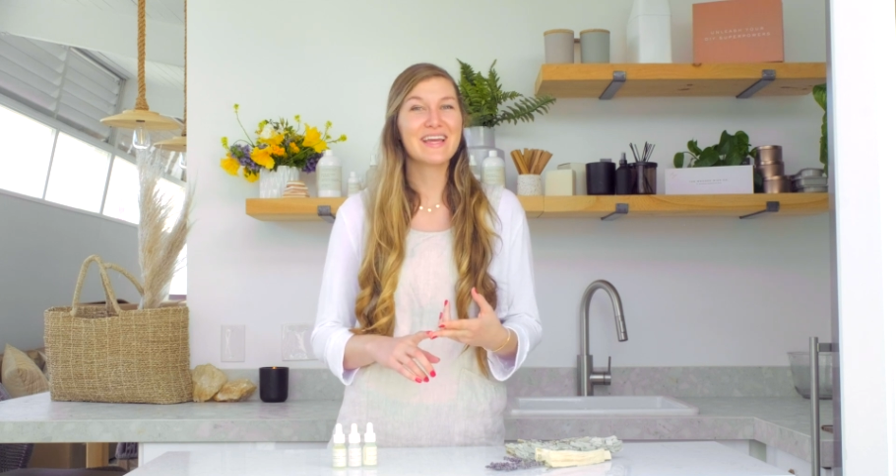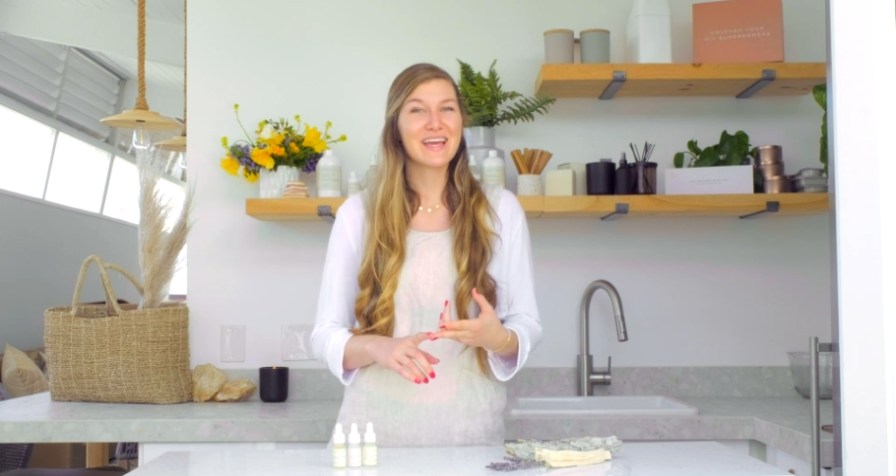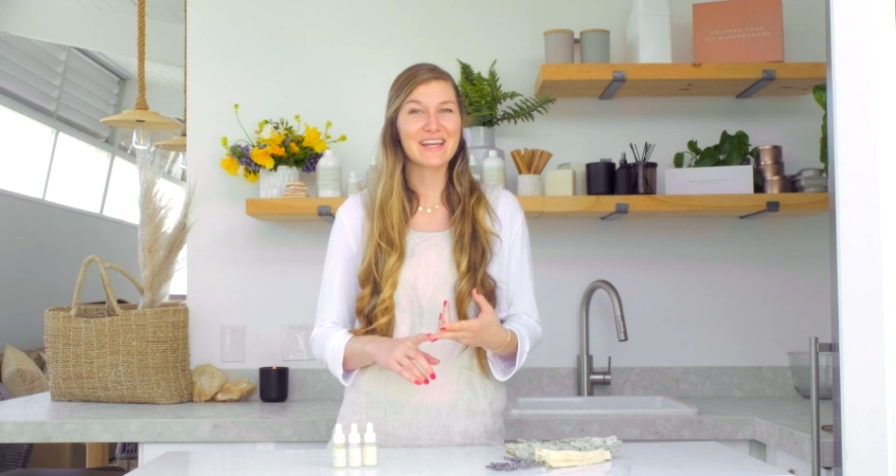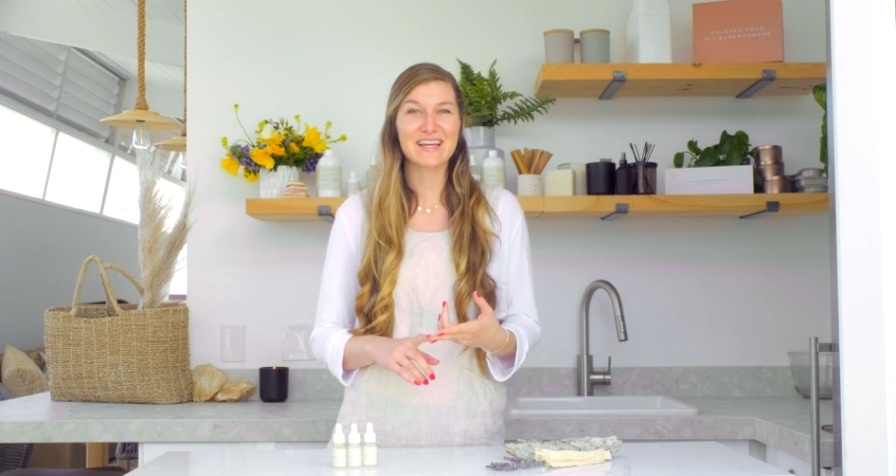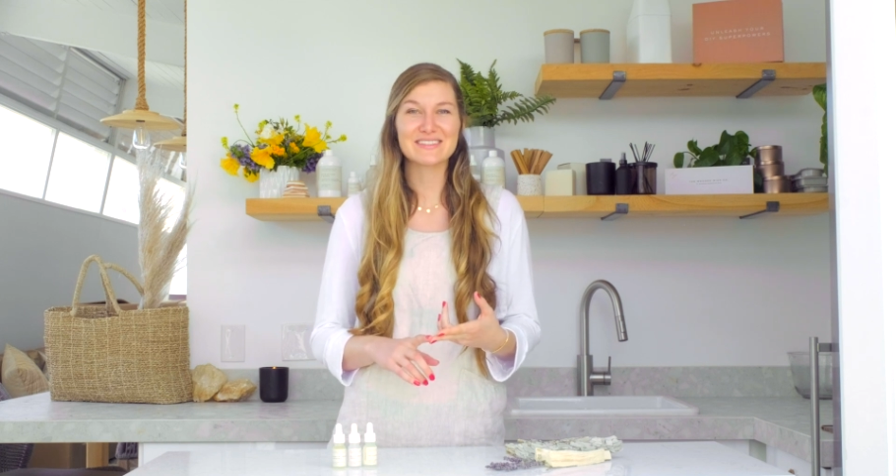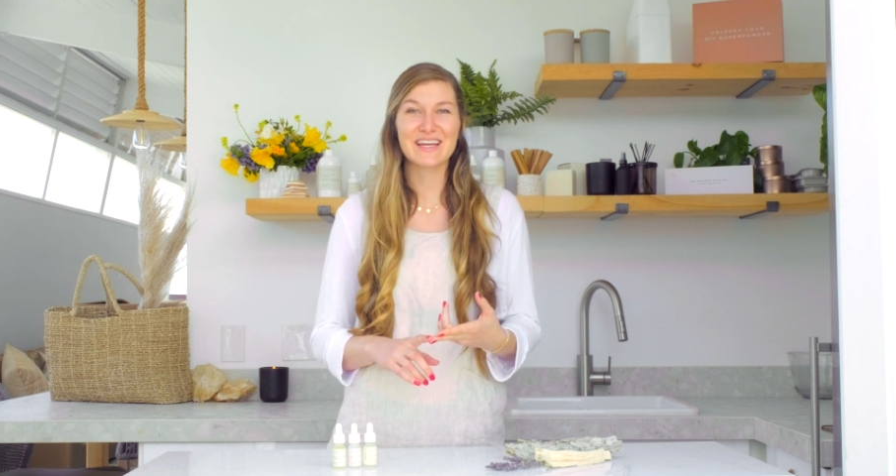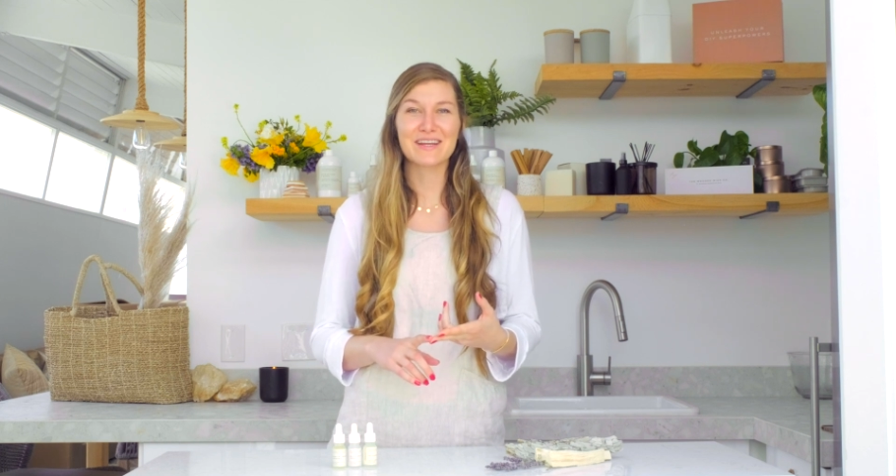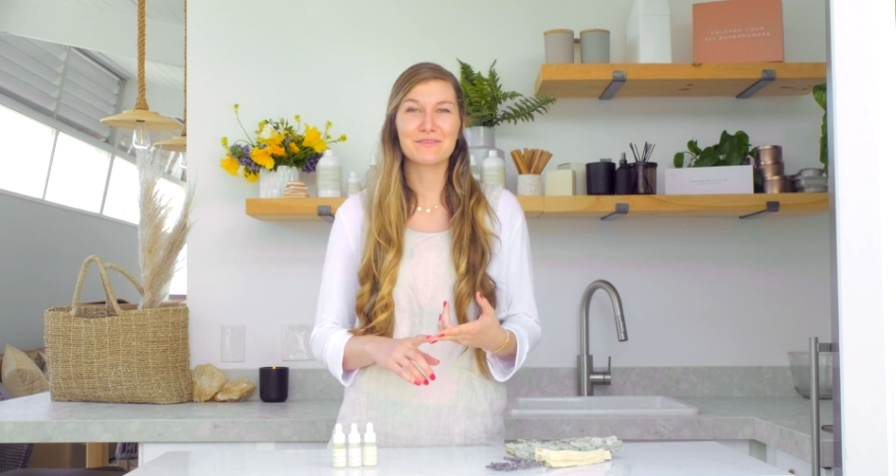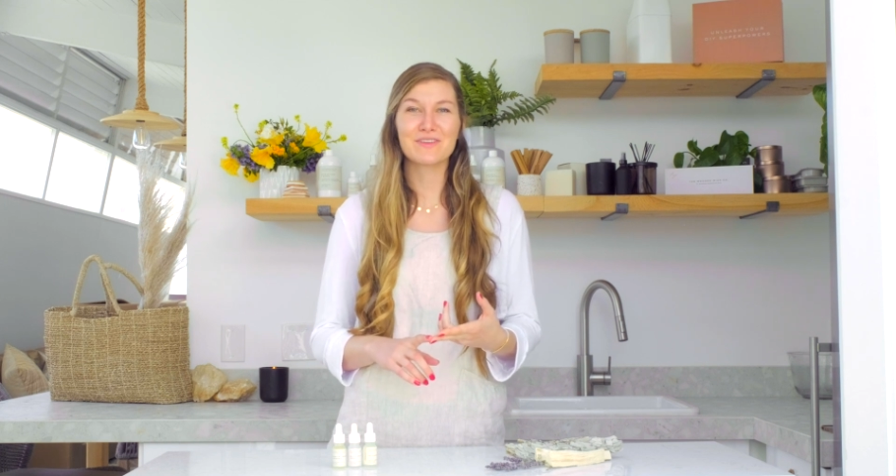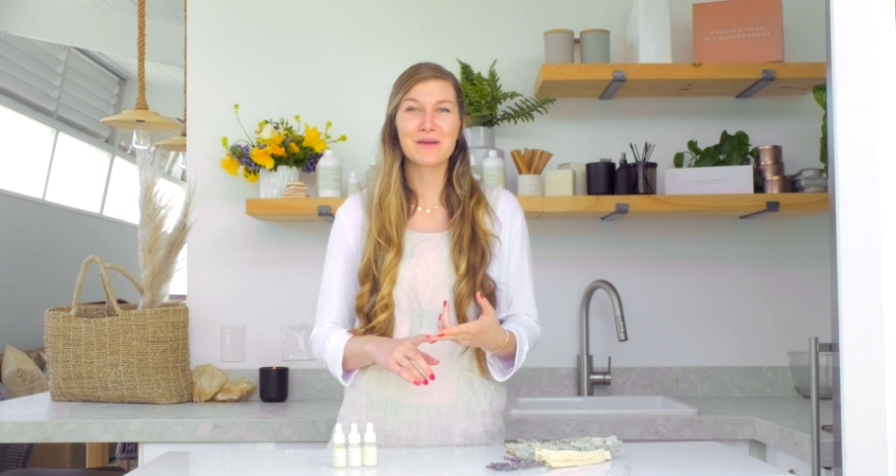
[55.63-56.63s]
and
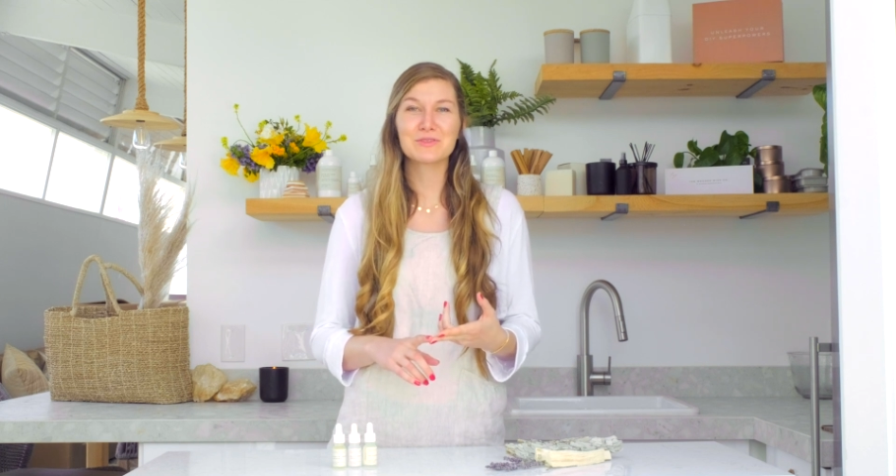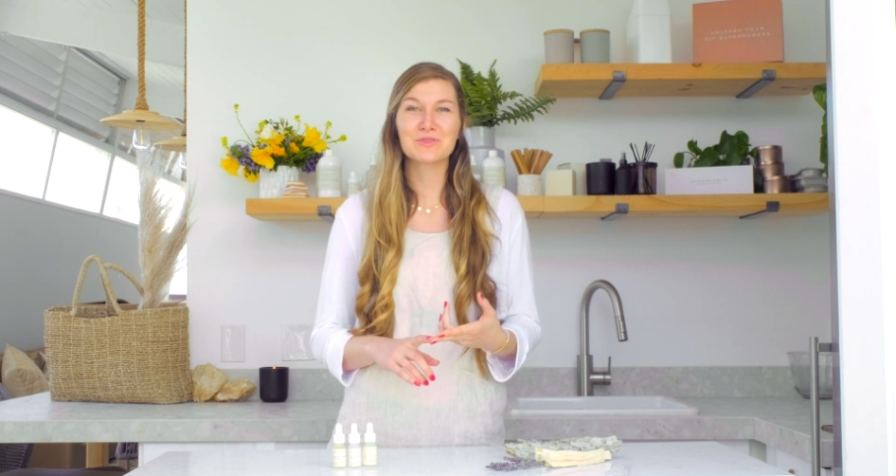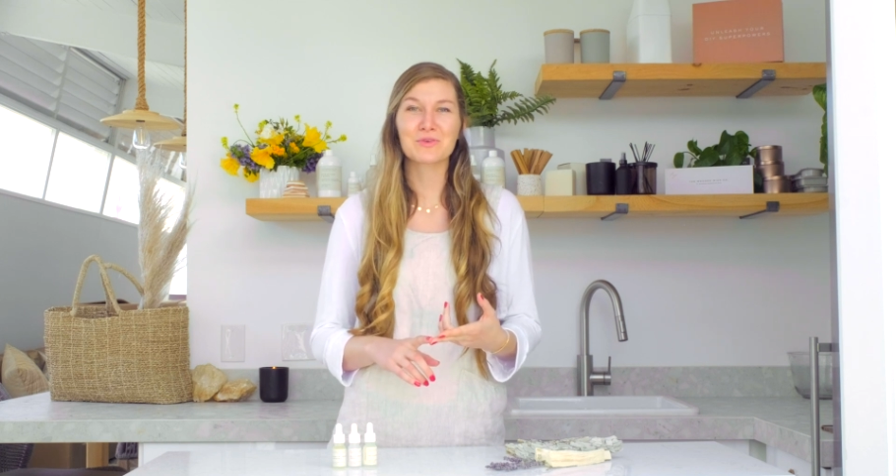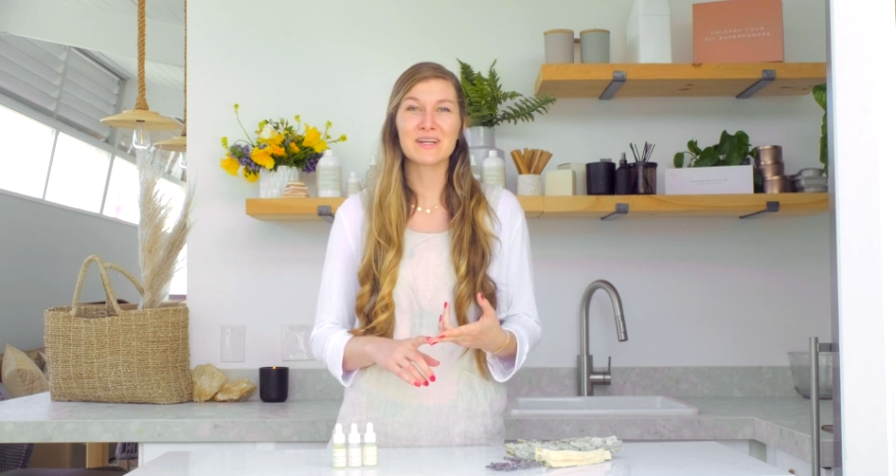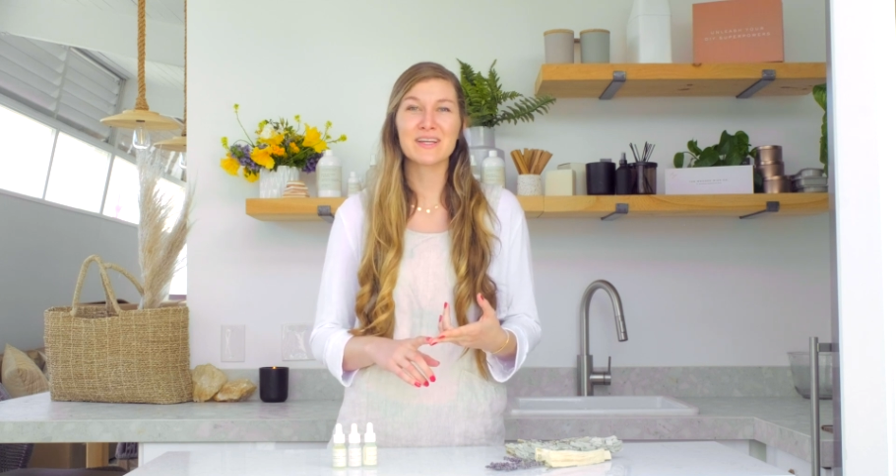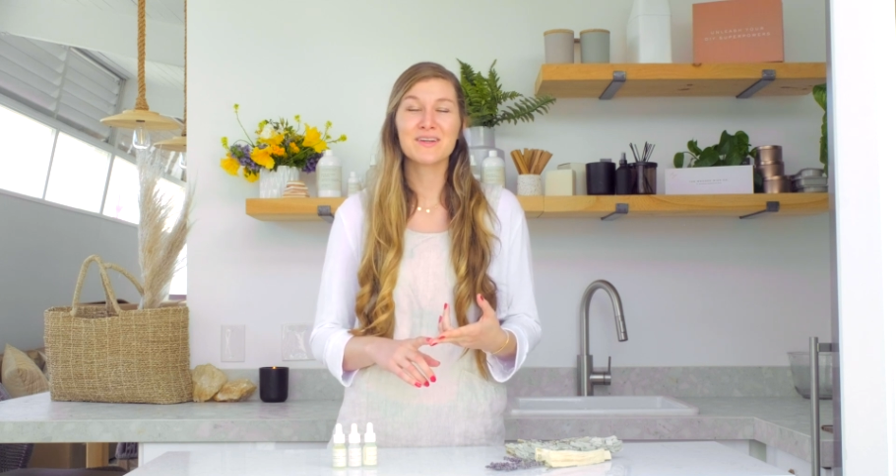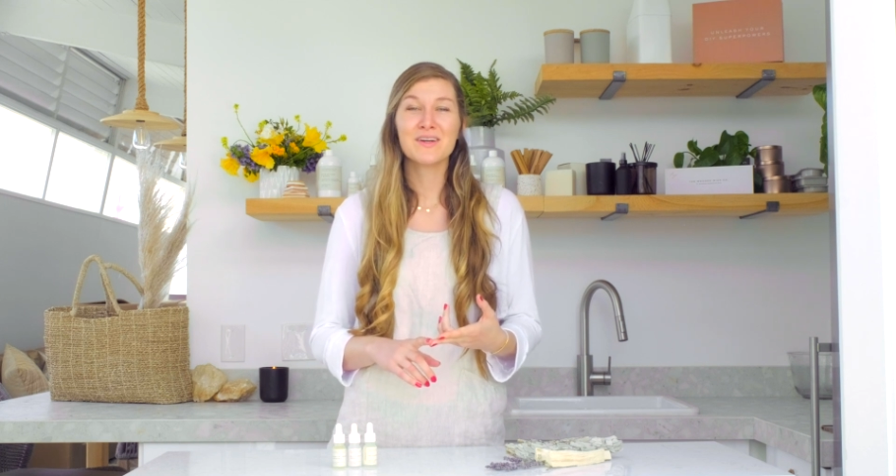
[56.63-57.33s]
anti-inflammatory,